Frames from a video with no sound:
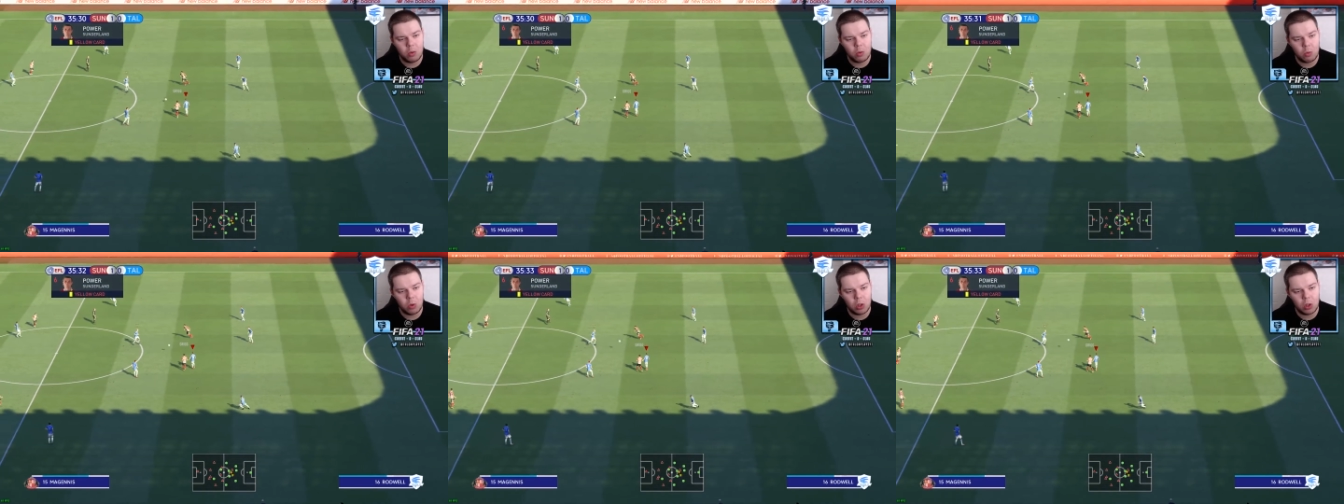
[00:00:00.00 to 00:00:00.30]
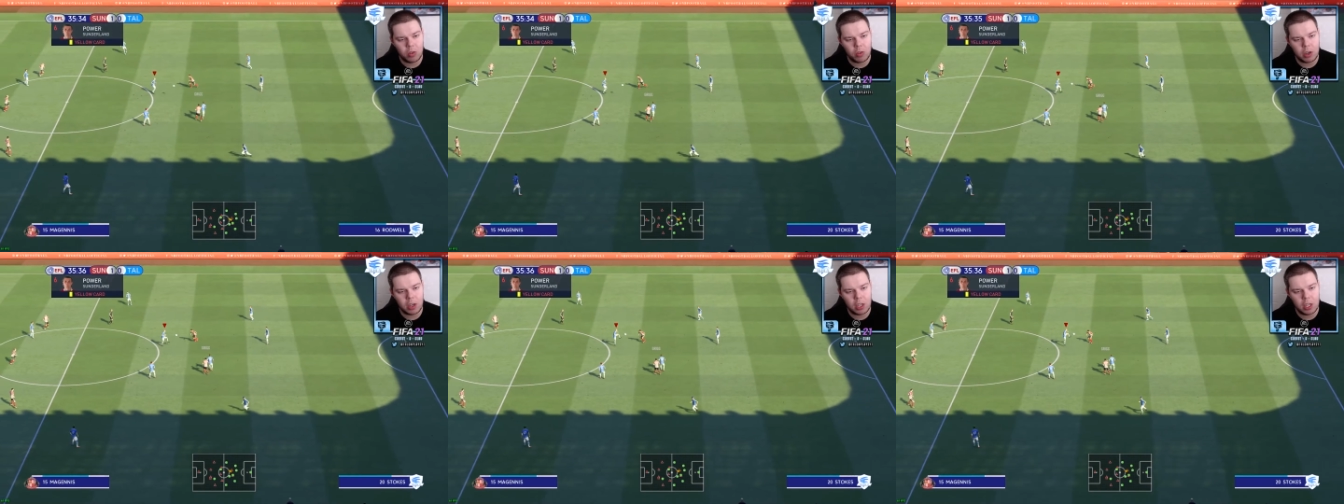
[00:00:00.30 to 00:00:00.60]
Will
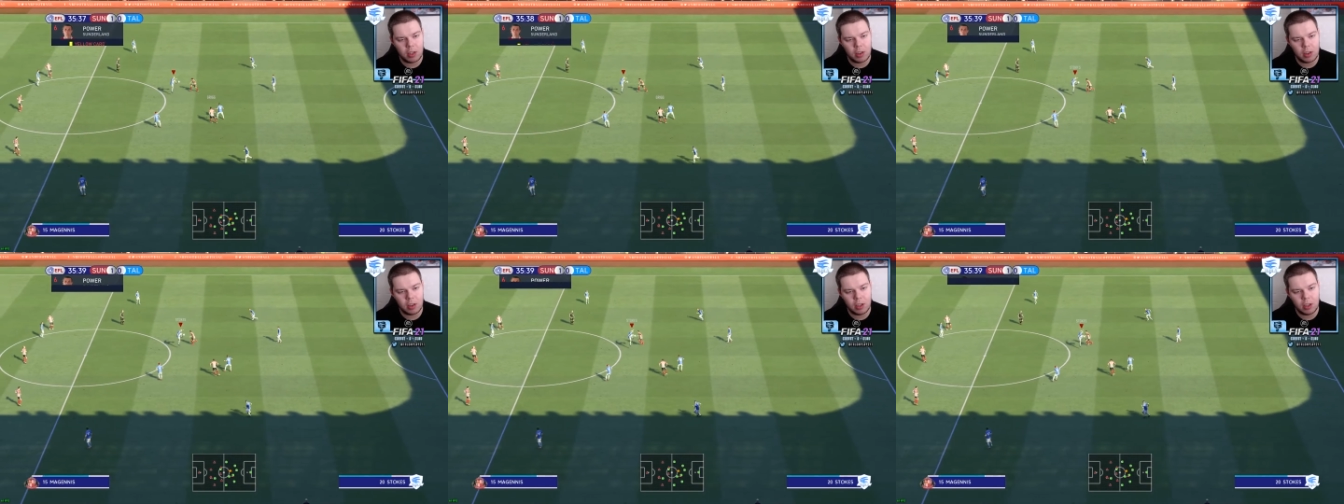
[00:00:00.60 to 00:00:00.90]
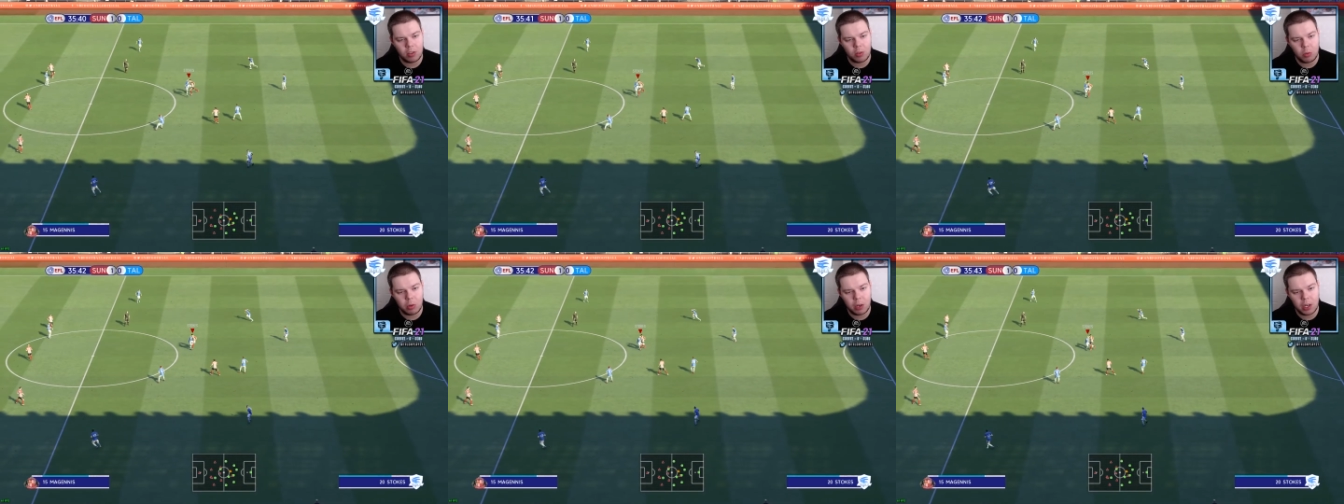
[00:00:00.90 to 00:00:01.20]
Grigg
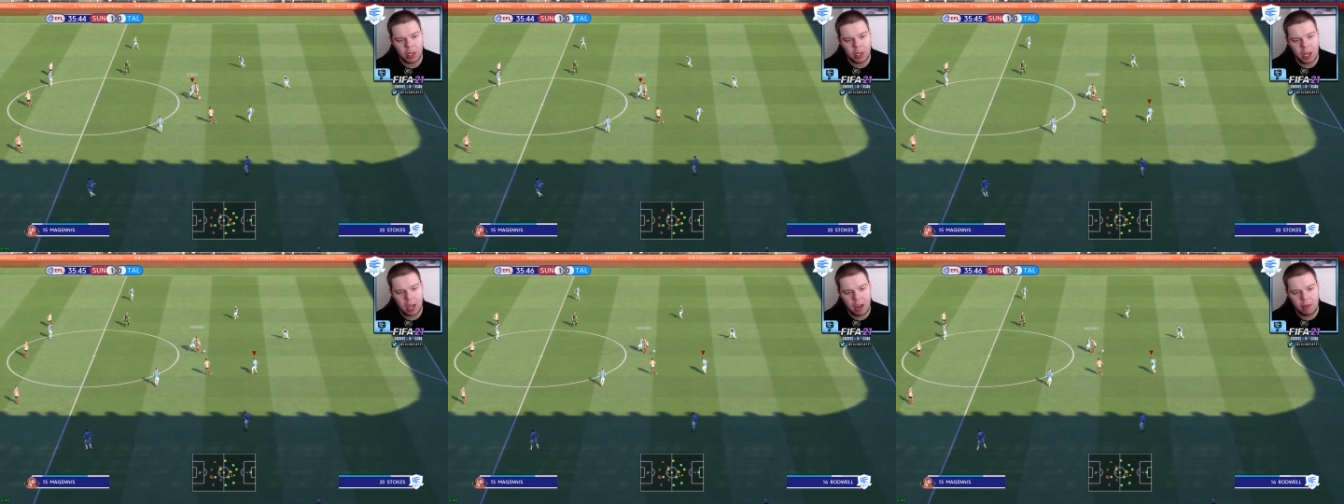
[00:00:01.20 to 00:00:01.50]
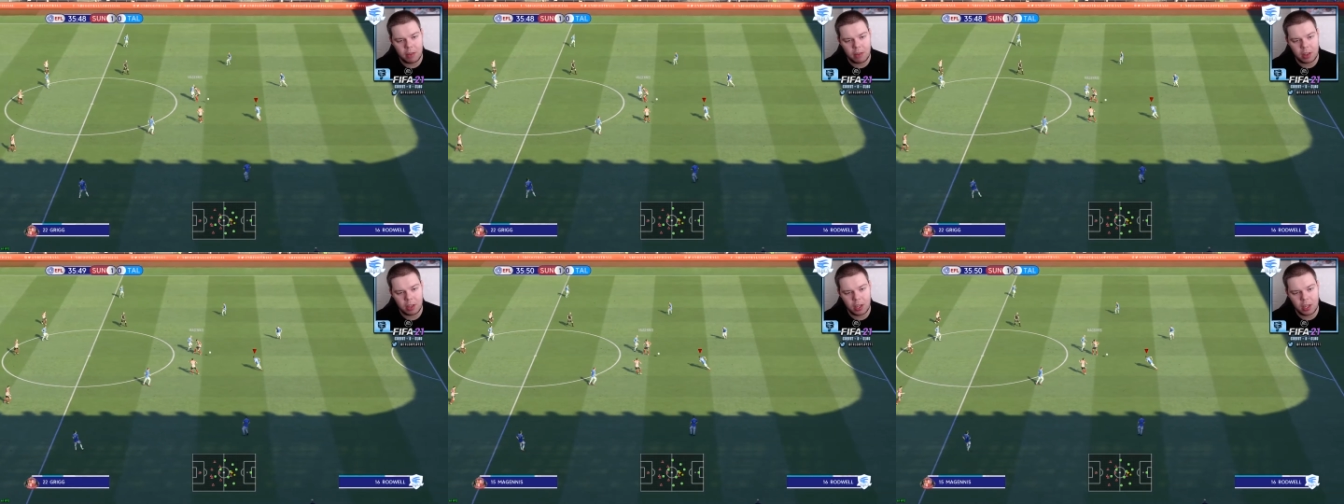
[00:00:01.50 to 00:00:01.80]
is winning
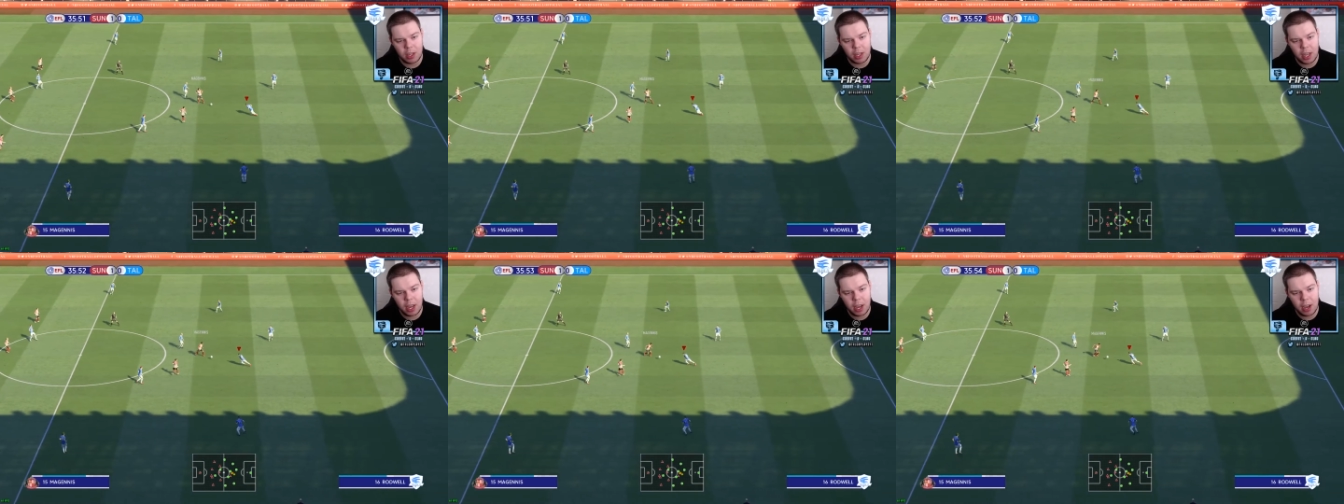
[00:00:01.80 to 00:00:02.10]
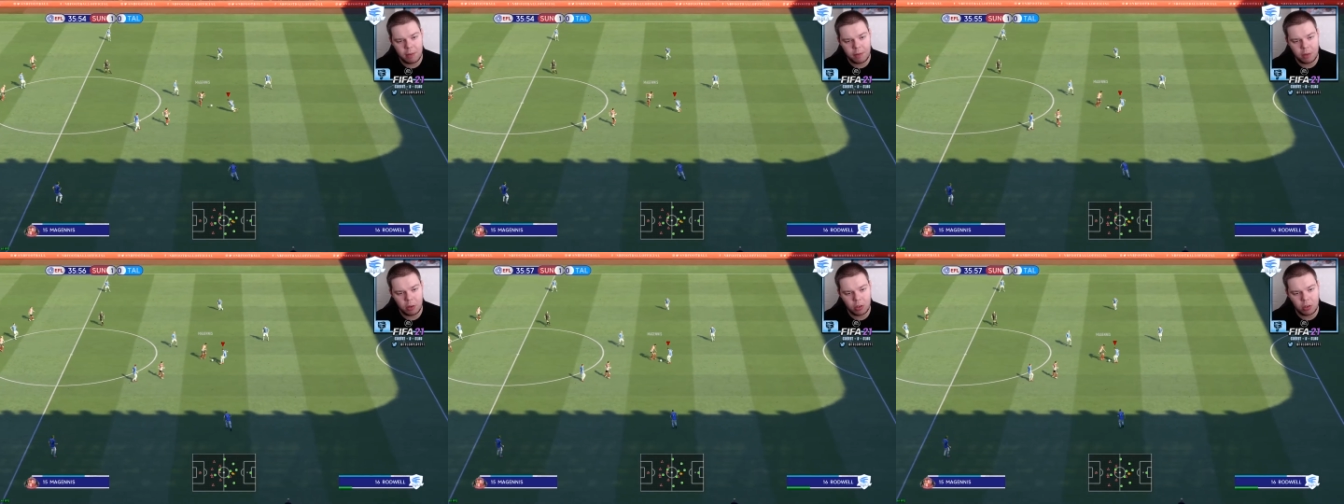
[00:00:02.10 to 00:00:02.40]
everything in the
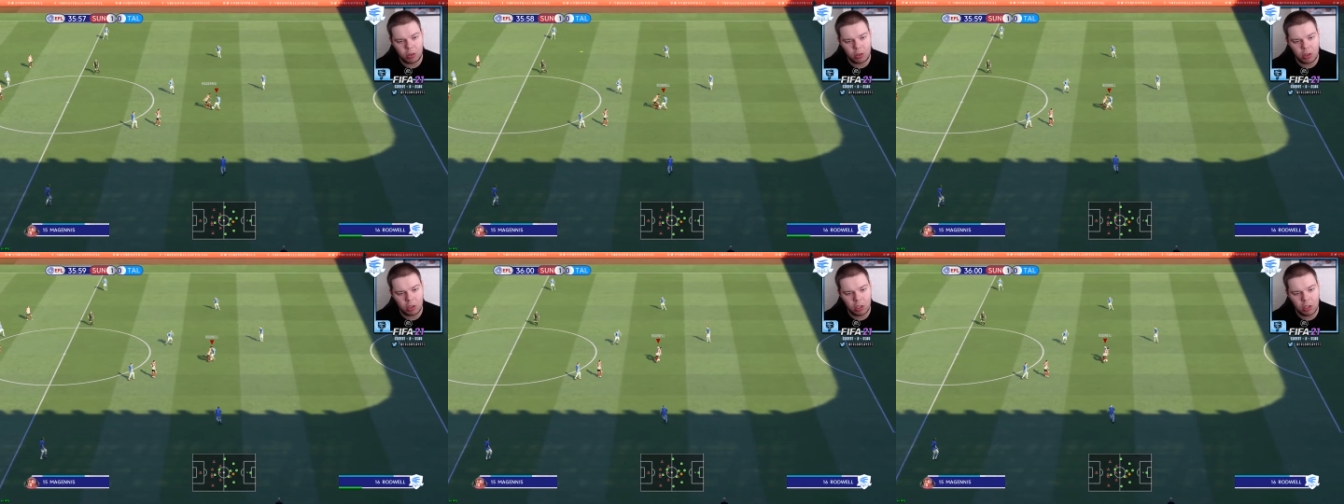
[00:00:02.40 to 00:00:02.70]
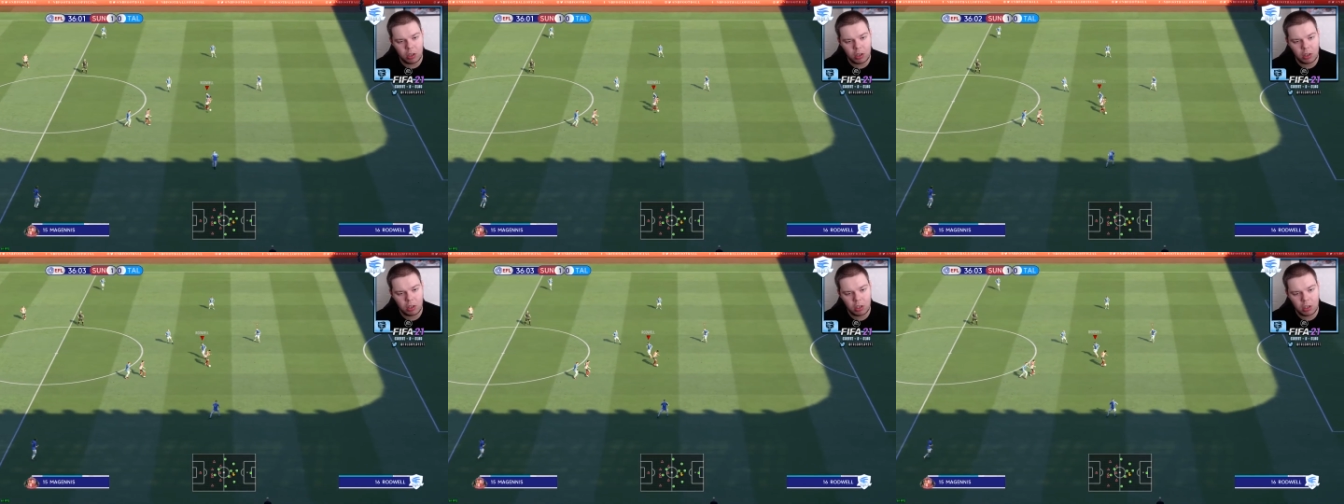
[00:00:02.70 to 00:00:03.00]
air for
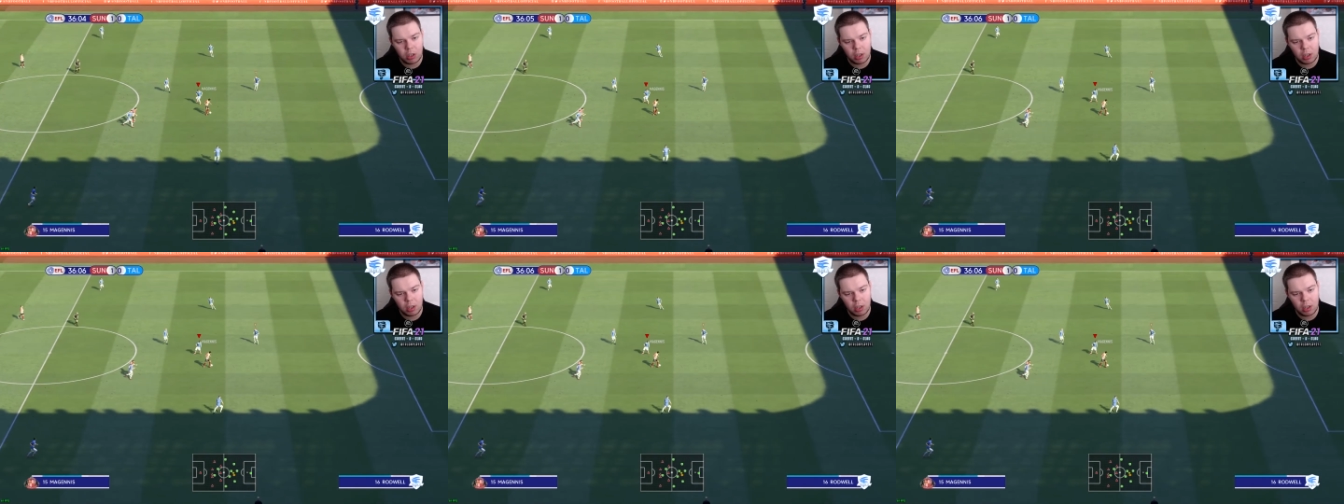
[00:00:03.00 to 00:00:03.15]
Sunderland.